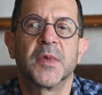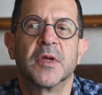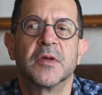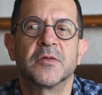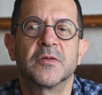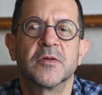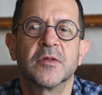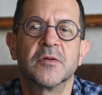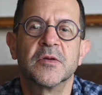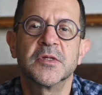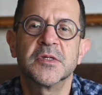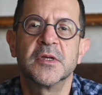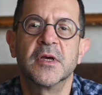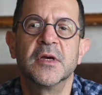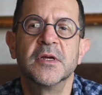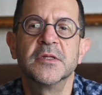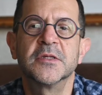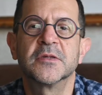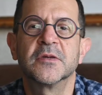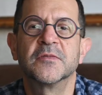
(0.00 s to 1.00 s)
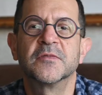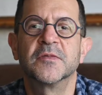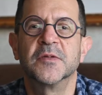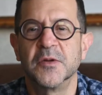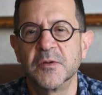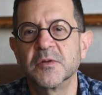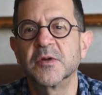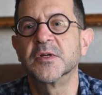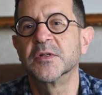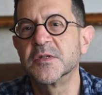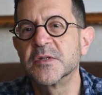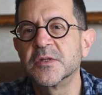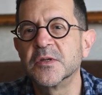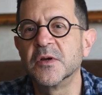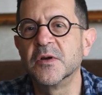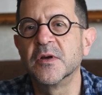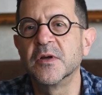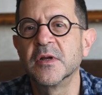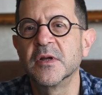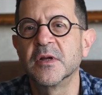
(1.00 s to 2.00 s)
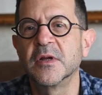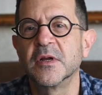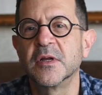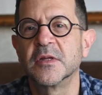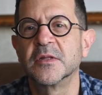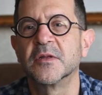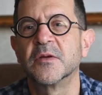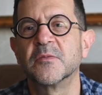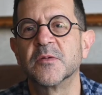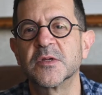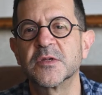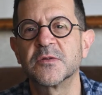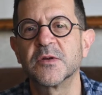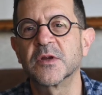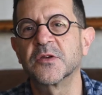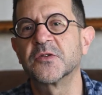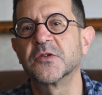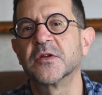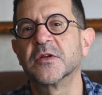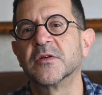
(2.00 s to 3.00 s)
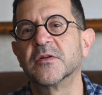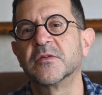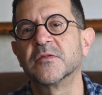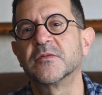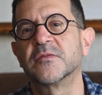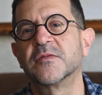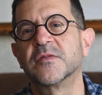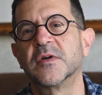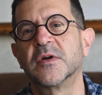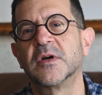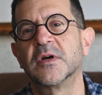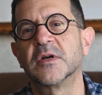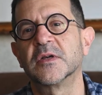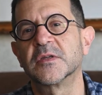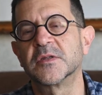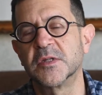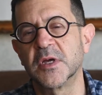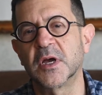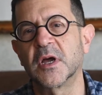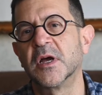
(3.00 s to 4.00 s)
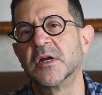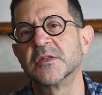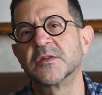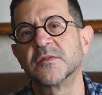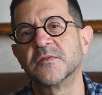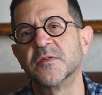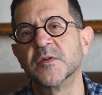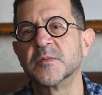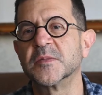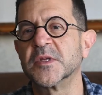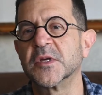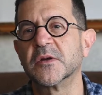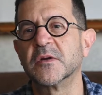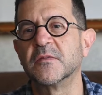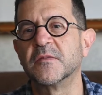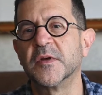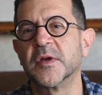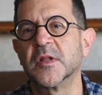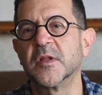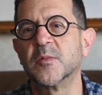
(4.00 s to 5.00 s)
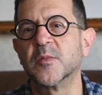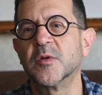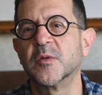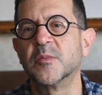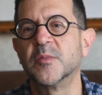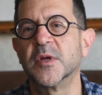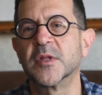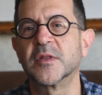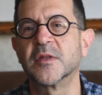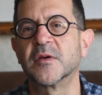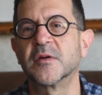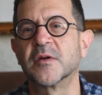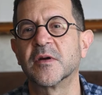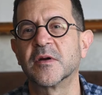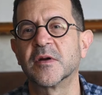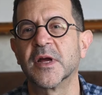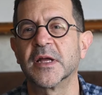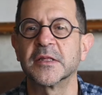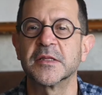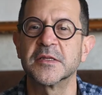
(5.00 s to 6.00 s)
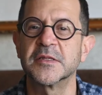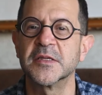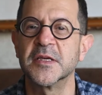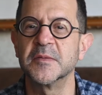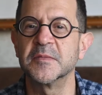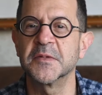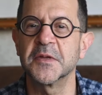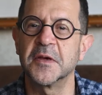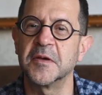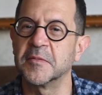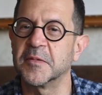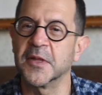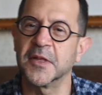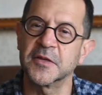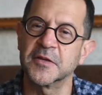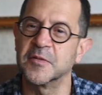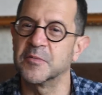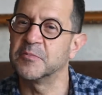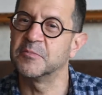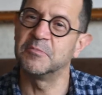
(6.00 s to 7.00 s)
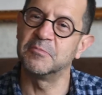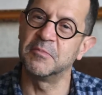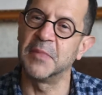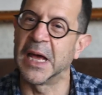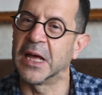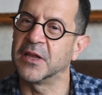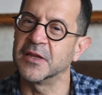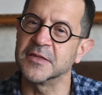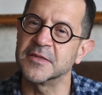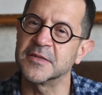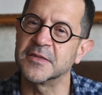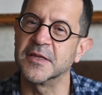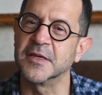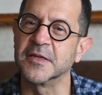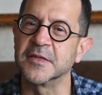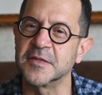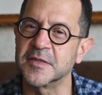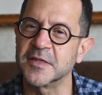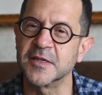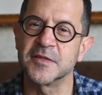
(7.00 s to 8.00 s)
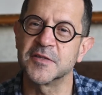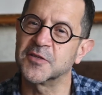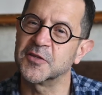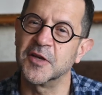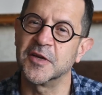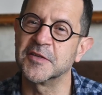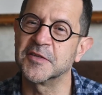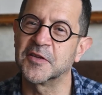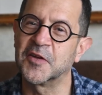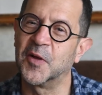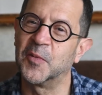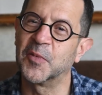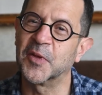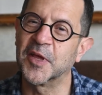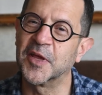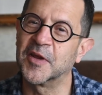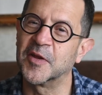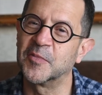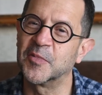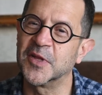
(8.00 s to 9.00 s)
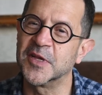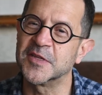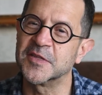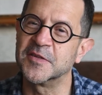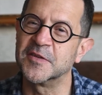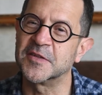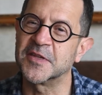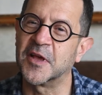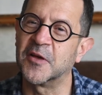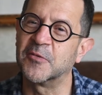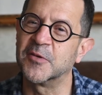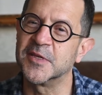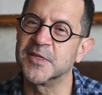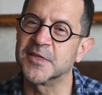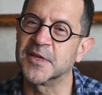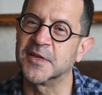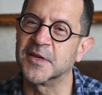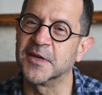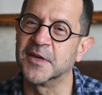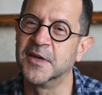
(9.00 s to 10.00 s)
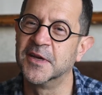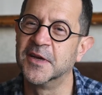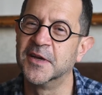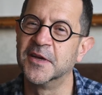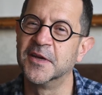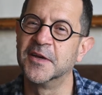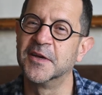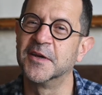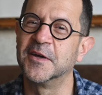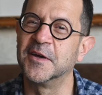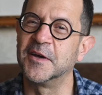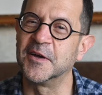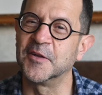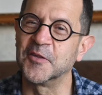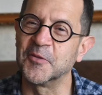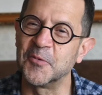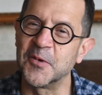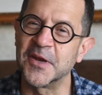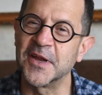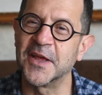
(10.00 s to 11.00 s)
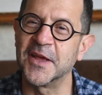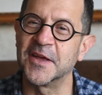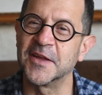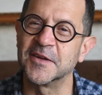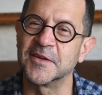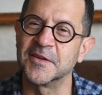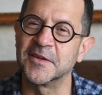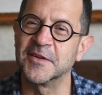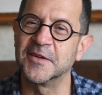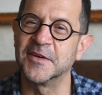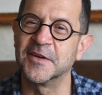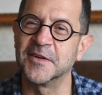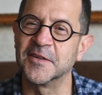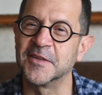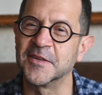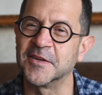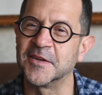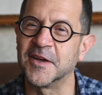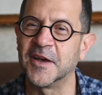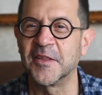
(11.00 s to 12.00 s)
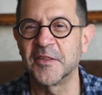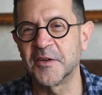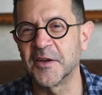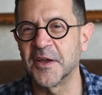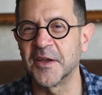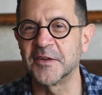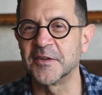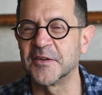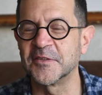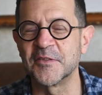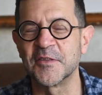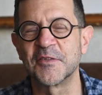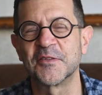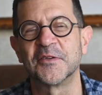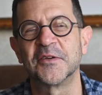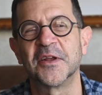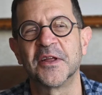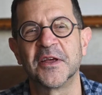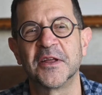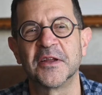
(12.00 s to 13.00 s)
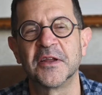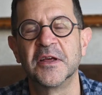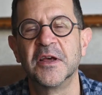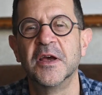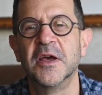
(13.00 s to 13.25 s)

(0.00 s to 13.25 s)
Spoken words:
So there are signs of concern and the restriction of the kinds of films that are available, but there are, at the same time, I like to balance things because China's a complicated place, and there's always on the one hand, on the other hand, on the third hand,